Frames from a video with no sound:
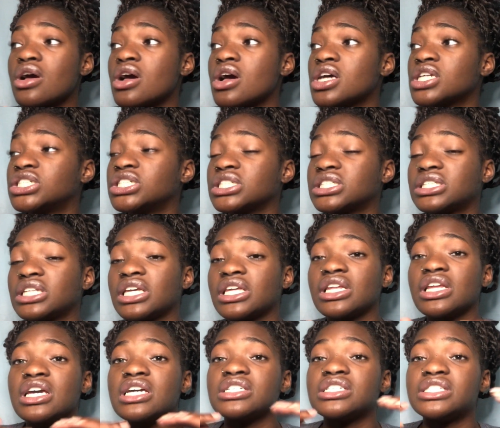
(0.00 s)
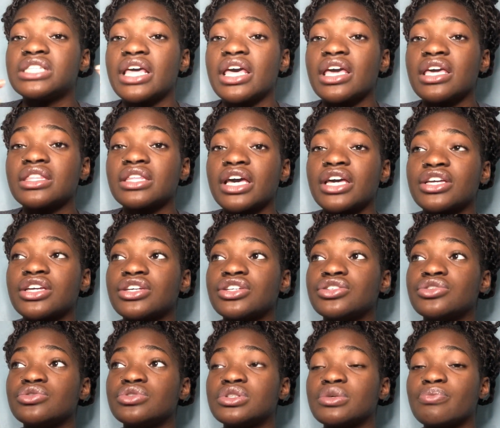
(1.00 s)
Justine, saying that
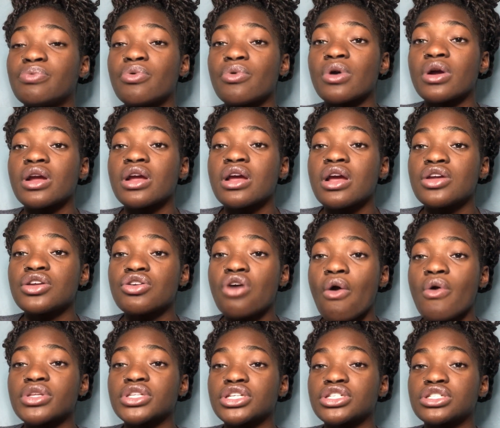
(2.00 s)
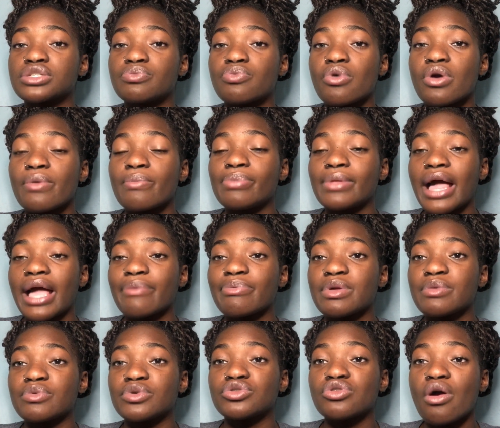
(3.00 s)
you're always going to support black
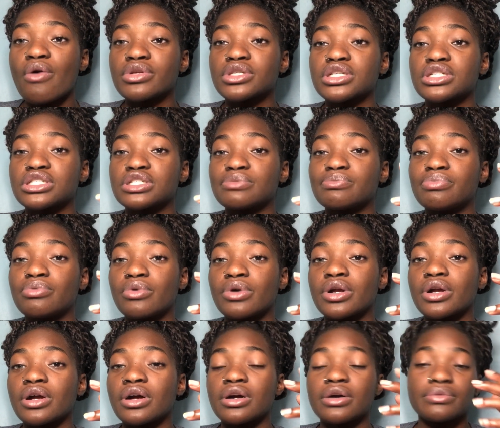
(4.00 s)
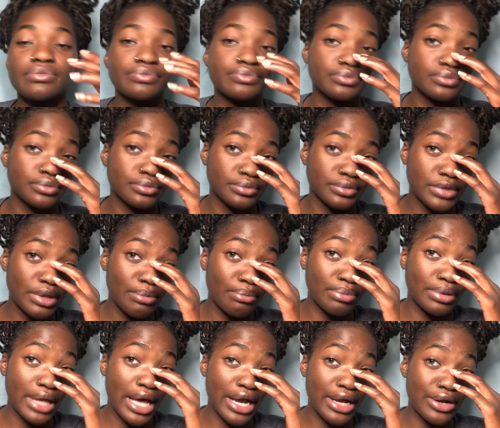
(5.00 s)
people, you're always going to support
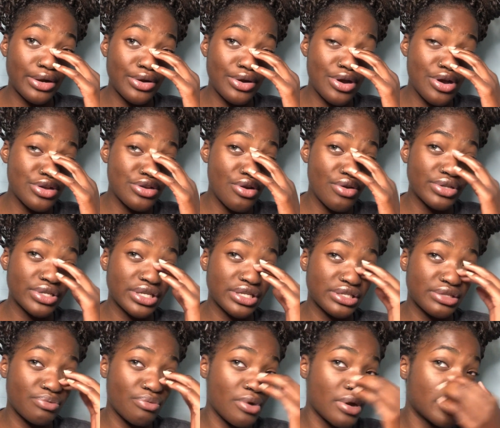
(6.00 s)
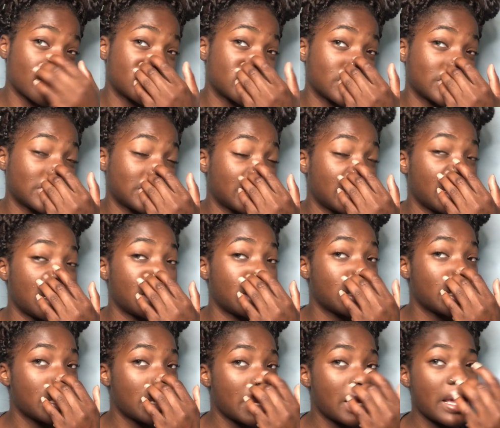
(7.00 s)
black girl, you're always going to support Justine,
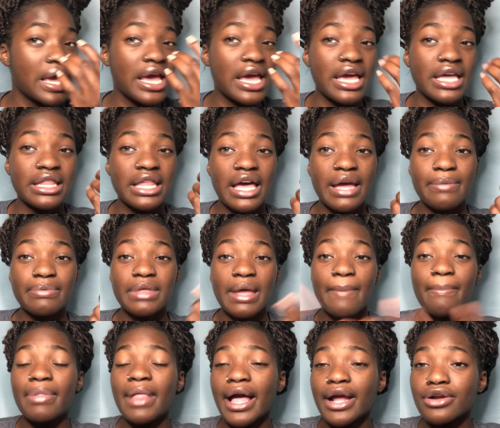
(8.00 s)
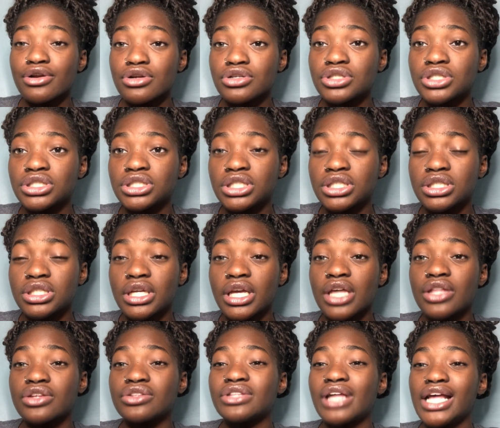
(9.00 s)
and, like, that black girls should stick
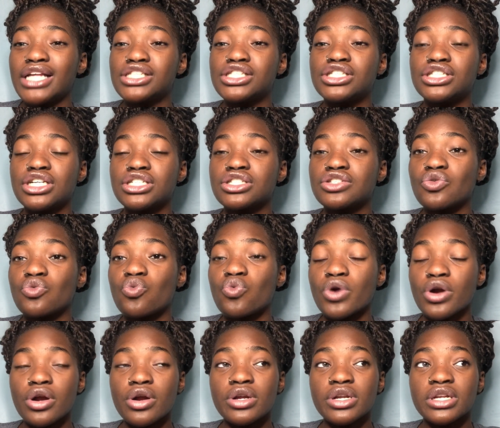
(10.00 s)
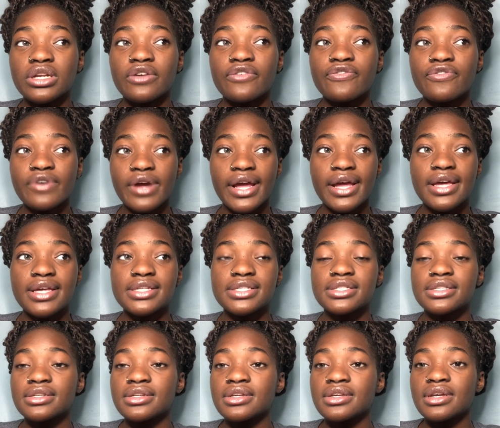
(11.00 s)
together, that's just a word and a
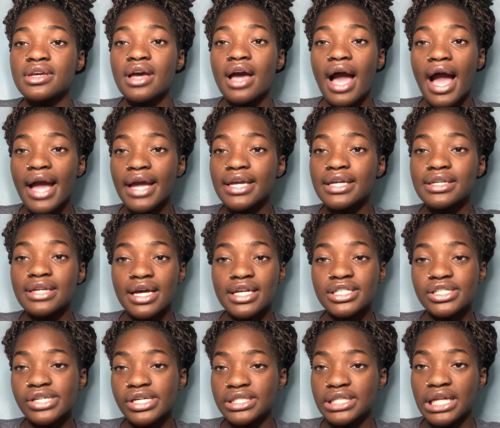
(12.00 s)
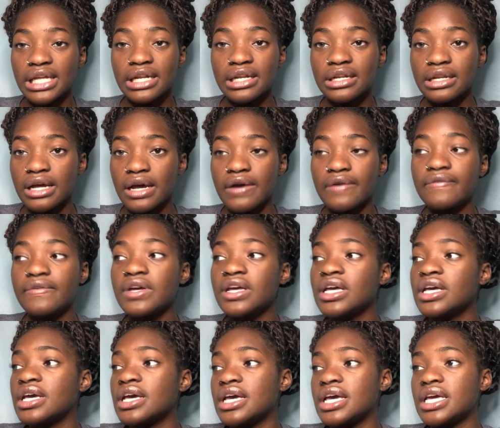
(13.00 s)
phrase. I cannot stress that enough.
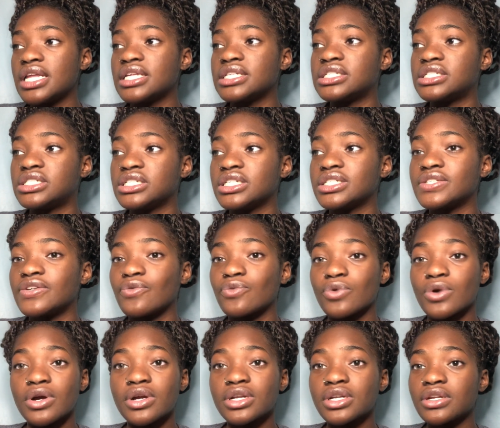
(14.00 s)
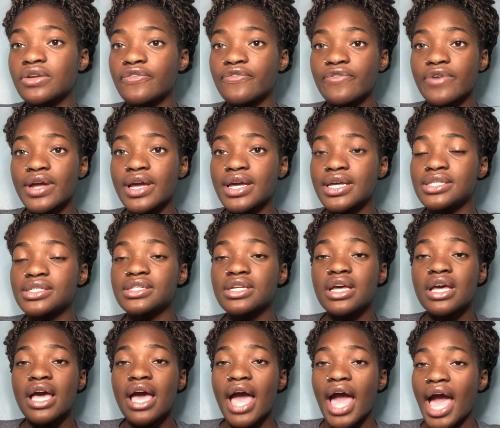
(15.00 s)
It is just a word and a phrase.
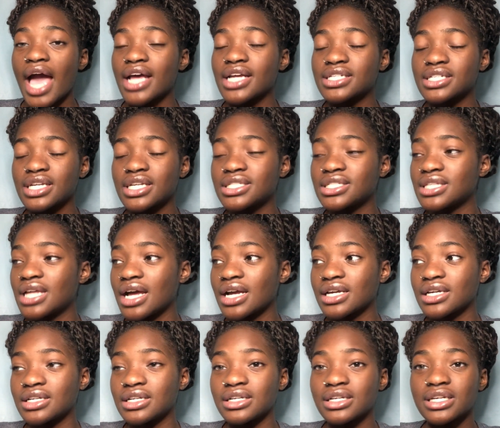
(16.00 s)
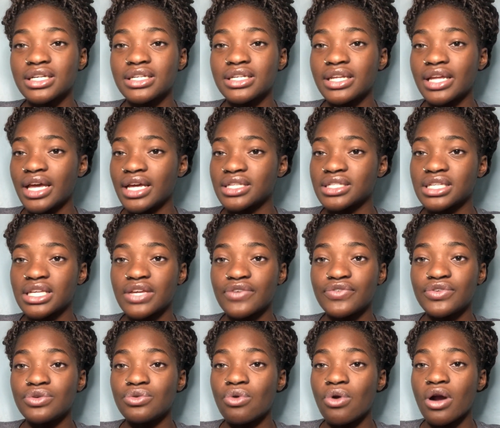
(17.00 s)
It's not going to connect if
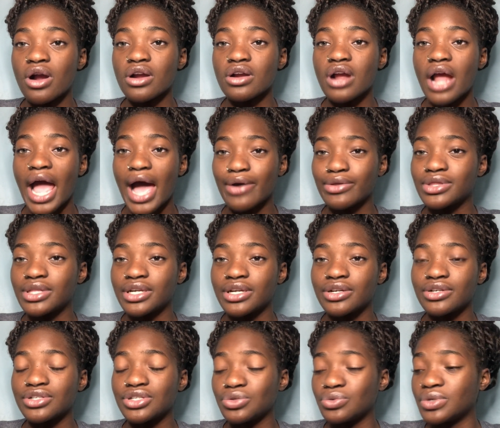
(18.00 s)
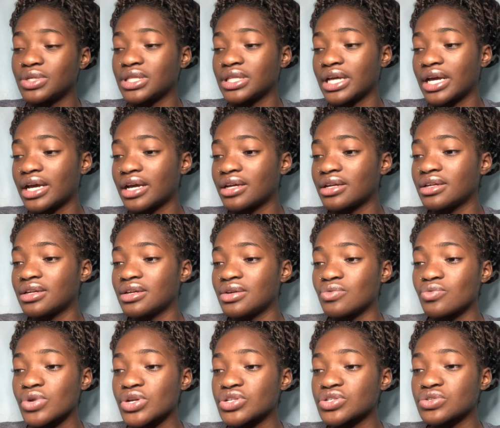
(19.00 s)
you aren't out there doing that,
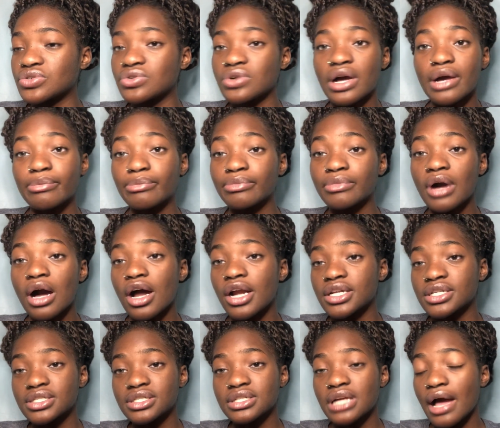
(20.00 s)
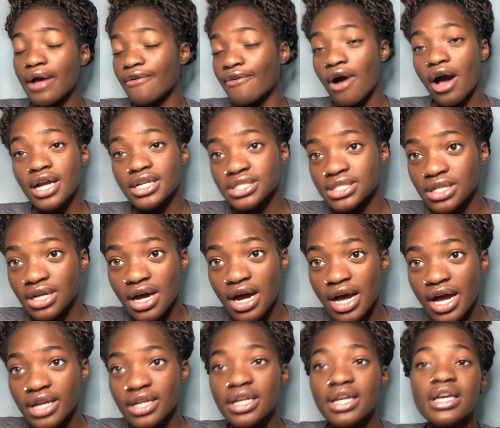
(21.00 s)
Rachel. I'm honest to
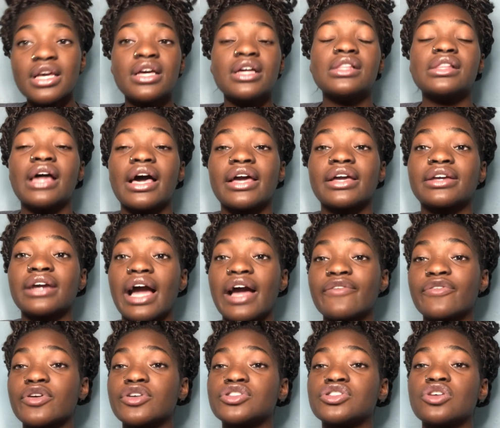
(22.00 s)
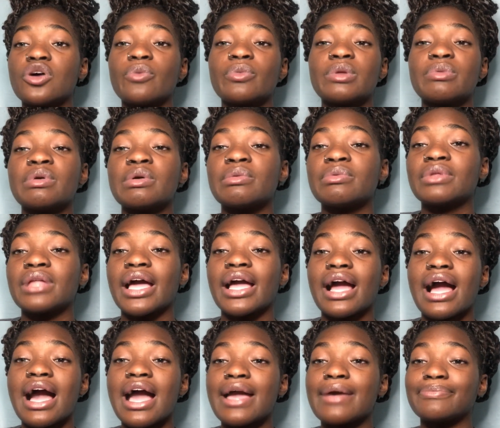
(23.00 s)
God. Like, I've heard so many people be like,
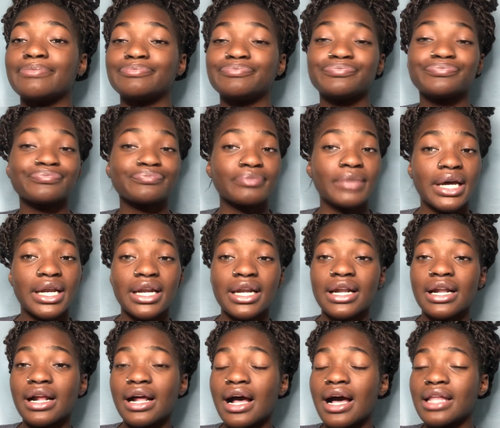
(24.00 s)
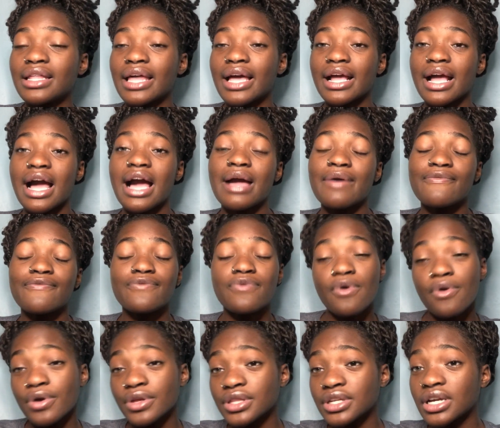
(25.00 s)
I'm da-da-da, like, I'm
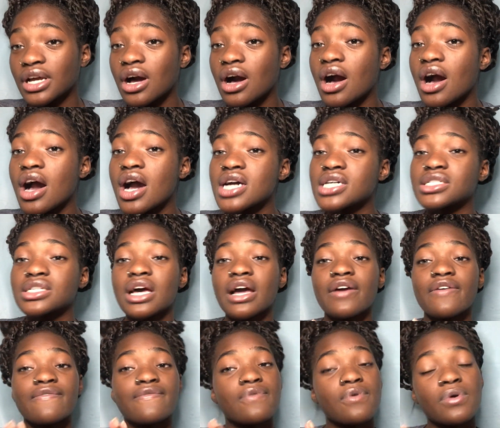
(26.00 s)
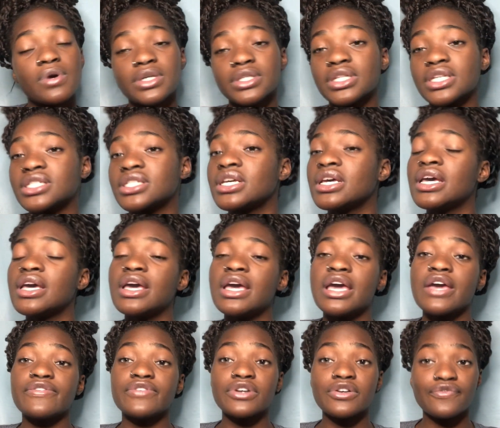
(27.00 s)
for the cause, I'm for this.
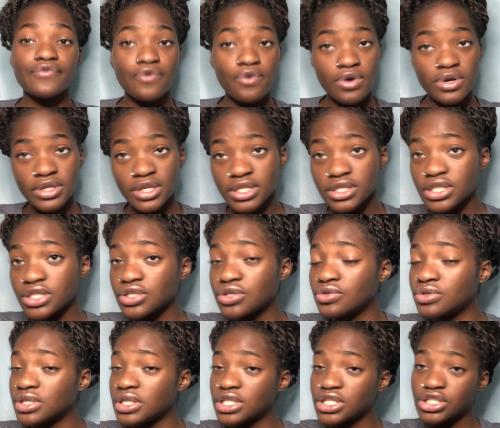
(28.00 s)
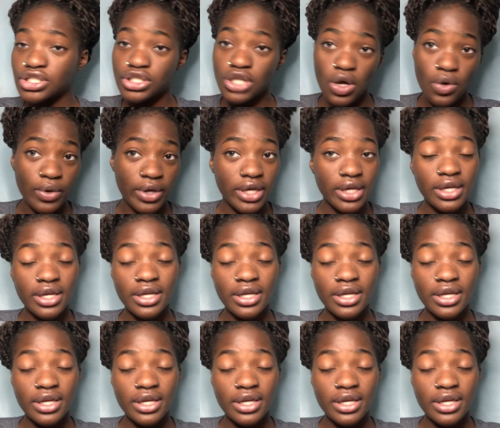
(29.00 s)
If you're for this, then you need to show it.